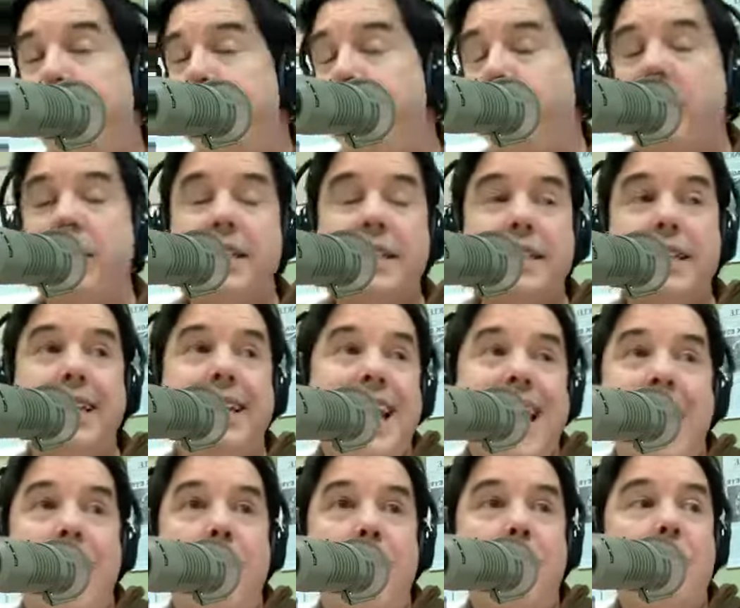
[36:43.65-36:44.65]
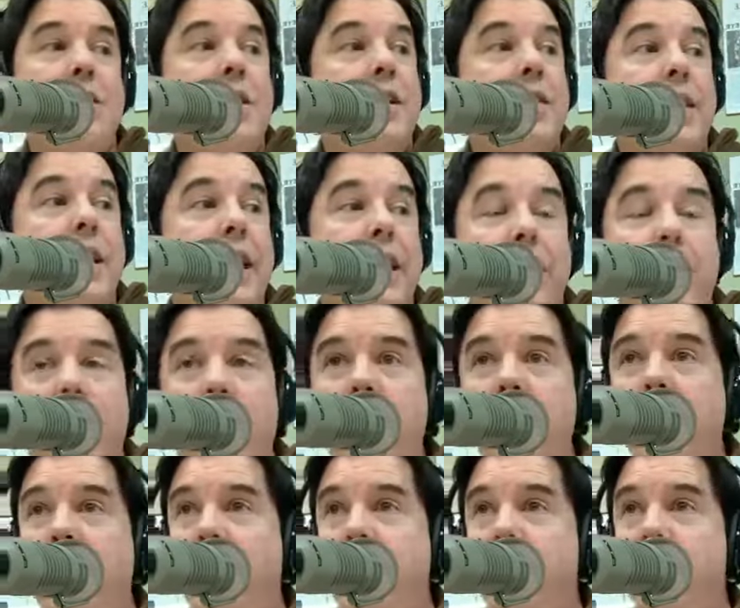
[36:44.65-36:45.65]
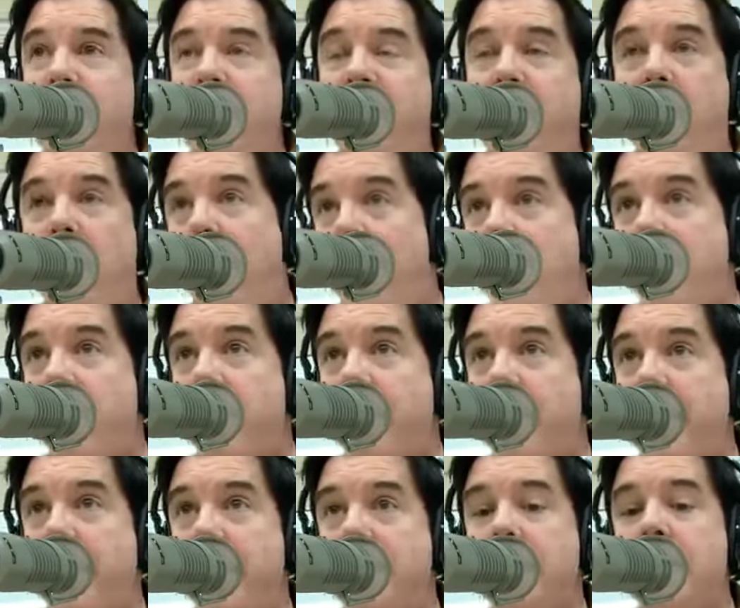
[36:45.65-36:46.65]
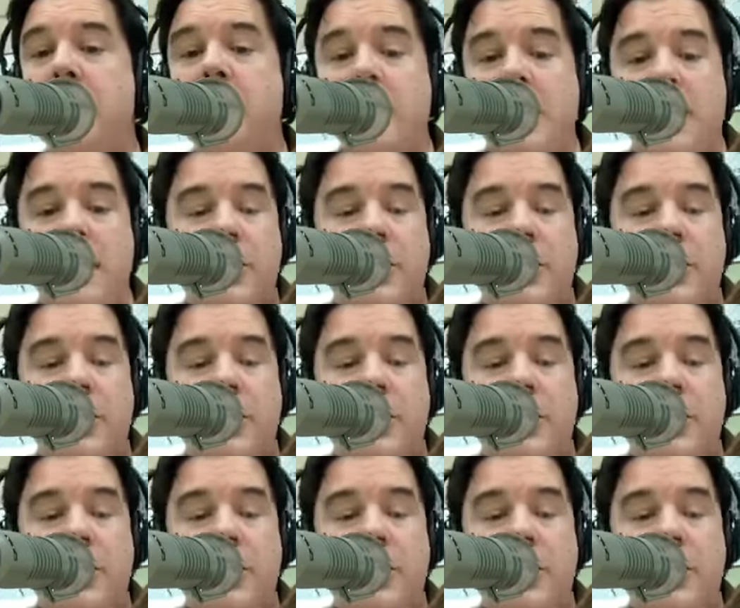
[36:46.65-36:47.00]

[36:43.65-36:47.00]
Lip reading: But listen, now that I know that it was 400 kids,